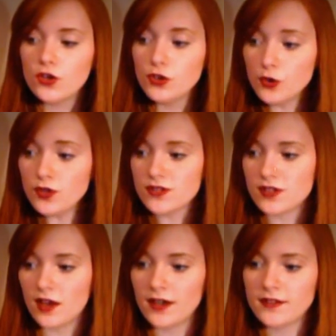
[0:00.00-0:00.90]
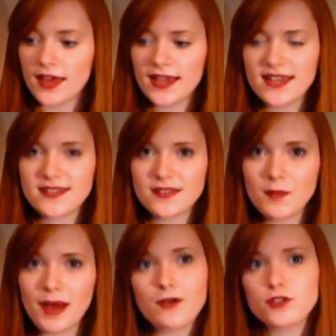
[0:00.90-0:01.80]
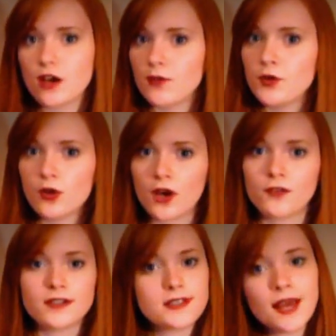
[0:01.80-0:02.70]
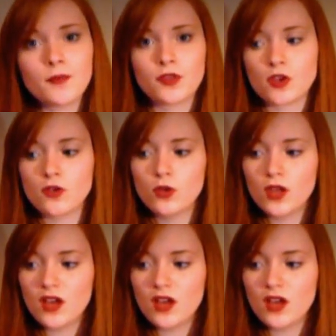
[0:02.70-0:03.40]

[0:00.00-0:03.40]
you decide that it's about time your girlfriend slept with you.